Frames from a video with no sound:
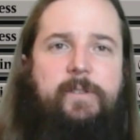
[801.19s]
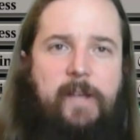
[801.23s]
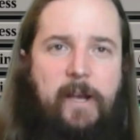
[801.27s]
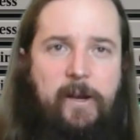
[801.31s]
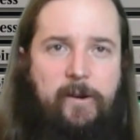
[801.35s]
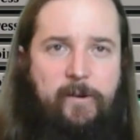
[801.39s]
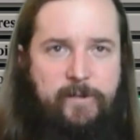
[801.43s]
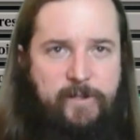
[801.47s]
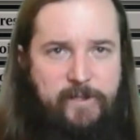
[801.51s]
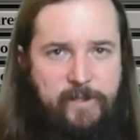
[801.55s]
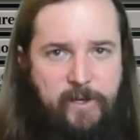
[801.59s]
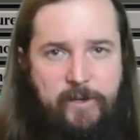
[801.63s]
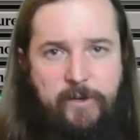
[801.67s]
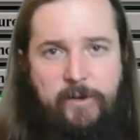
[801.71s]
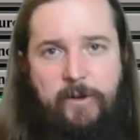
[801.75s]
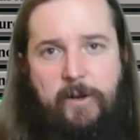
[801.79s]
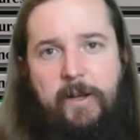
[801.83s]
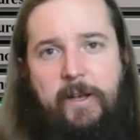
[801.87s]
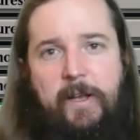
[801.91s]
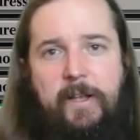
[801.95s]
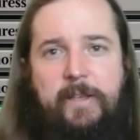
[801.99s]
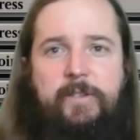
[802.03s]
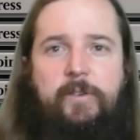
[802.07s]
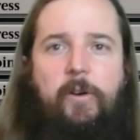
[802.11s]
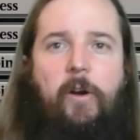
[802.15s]
Terra Sunder
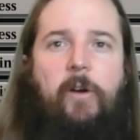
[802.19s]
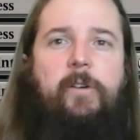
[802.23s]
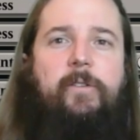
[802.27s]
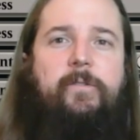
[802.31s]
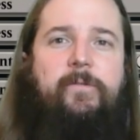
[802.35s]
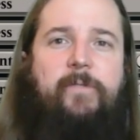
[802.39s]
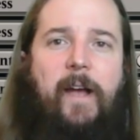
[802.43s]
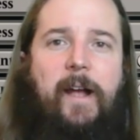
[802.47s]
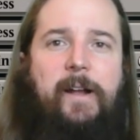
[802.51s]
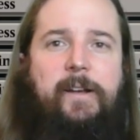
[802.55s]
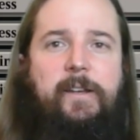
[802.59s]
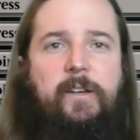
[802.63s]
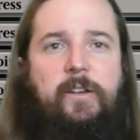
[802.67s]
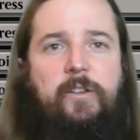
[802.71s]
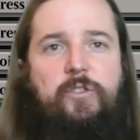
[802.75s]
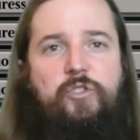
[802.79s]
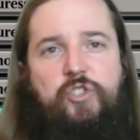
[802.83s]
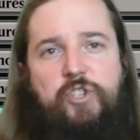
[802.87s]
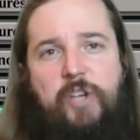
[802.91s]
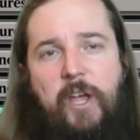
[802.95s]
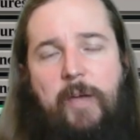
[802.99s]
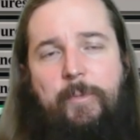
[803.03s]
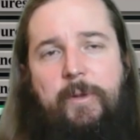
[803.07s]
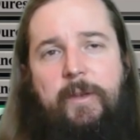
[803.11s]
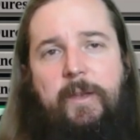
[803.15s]
against artifact and
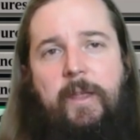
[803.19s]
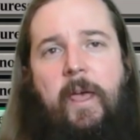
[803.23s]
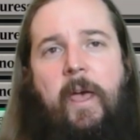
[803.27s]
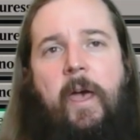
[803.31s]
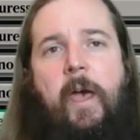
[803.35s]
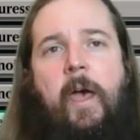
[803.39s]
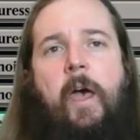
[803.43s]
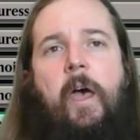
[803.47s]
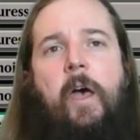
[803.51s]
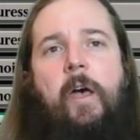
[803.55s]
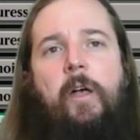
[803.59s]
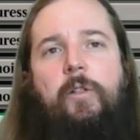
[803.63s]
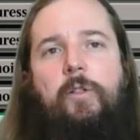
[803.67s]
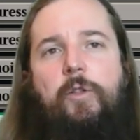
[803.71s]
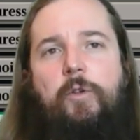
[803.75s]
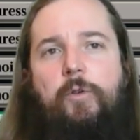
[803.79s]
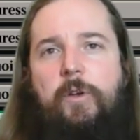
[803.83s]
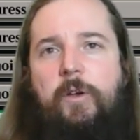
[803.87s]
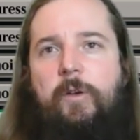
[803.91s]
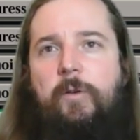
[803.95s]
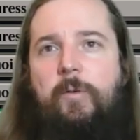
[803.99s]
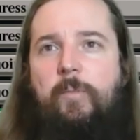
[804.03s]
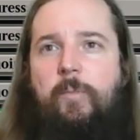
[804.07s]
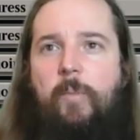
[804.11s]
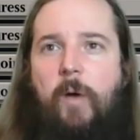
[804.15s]
enchantment,
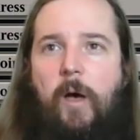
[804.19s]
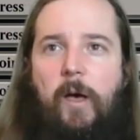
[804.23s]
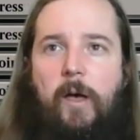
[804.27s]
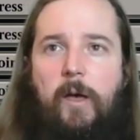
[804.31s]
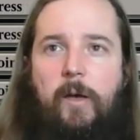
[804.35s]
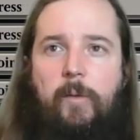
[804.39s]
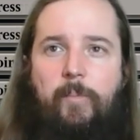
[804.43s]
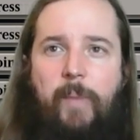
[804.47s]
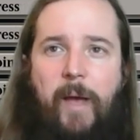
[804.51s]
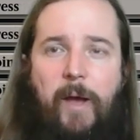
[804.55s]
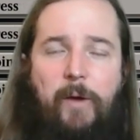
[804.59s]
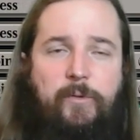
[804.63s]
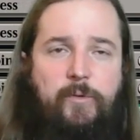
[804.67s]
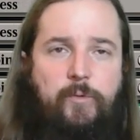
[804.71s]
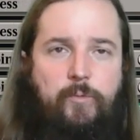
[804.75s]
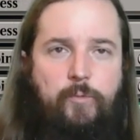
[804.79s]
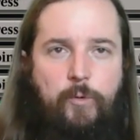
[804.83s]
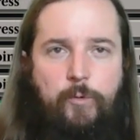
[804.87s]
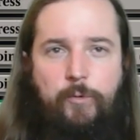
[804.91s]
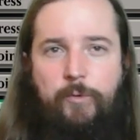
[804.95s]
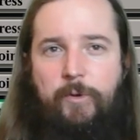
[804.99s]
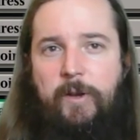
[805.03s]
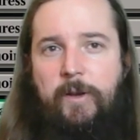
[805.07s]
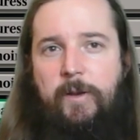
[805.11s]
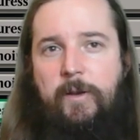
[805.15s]
Luca Bound to
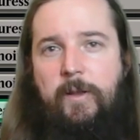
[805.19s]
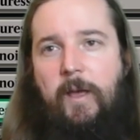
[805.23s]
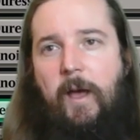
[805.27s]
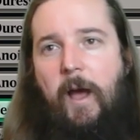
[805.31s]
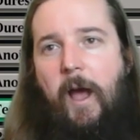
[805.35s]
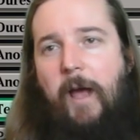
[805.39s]
Ruin.